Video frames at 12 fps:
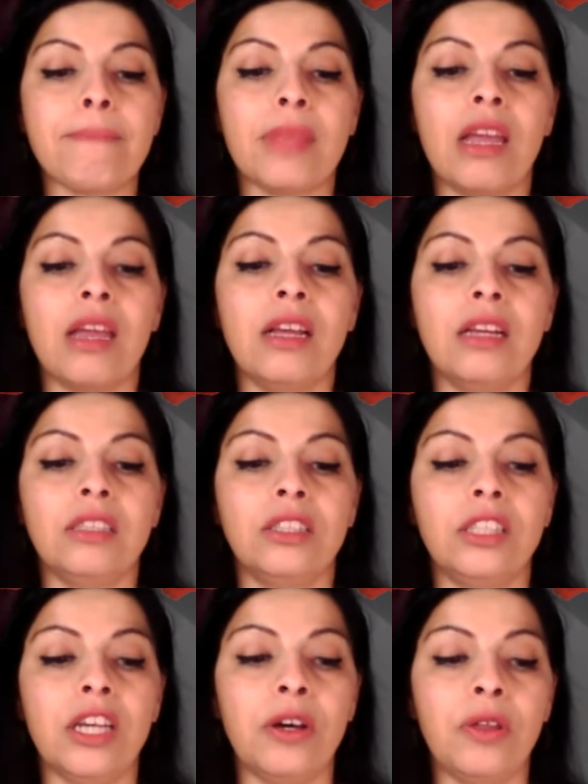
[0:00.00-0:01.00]
So
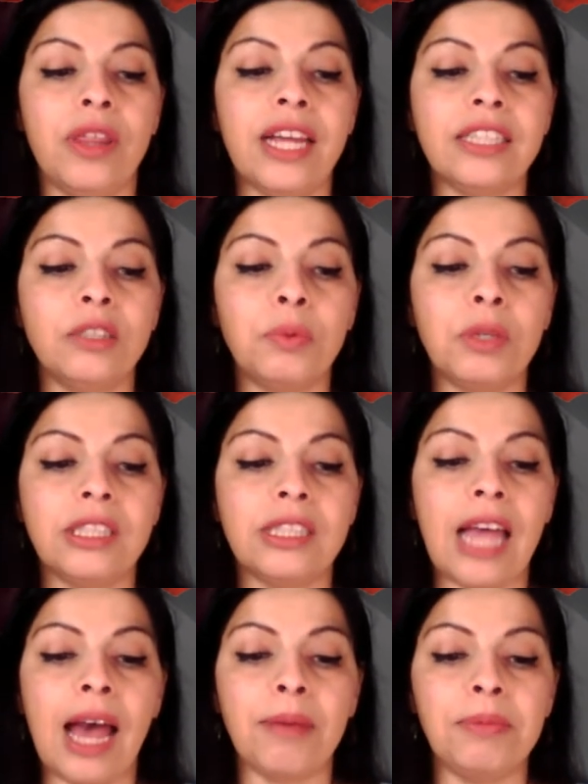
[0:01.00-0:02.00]
that's what's happening
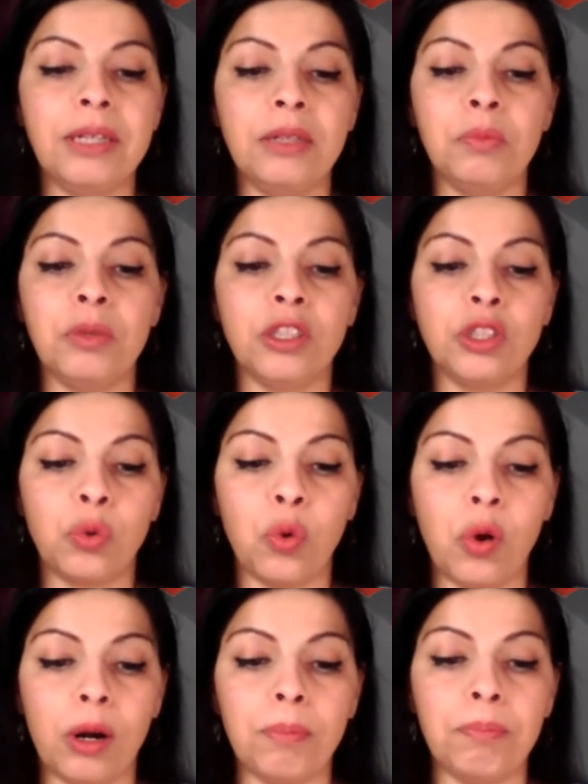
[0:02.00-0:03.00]
with
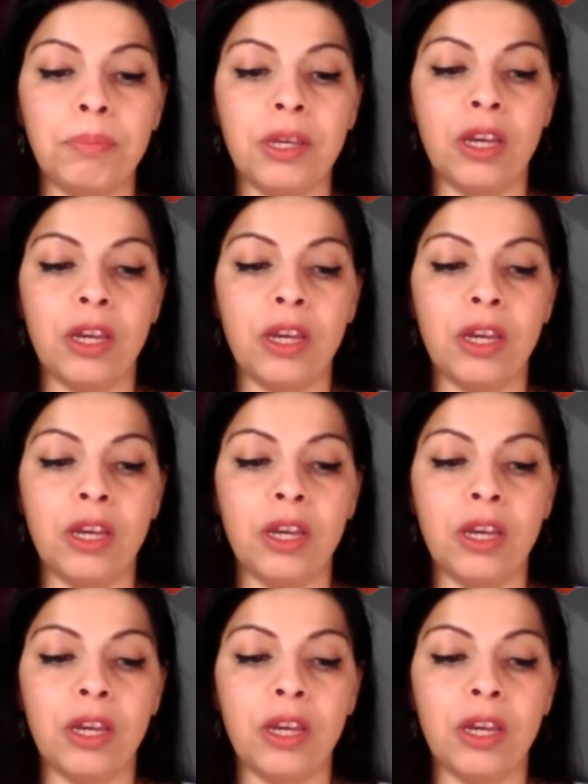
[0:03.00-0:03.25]
Scorpio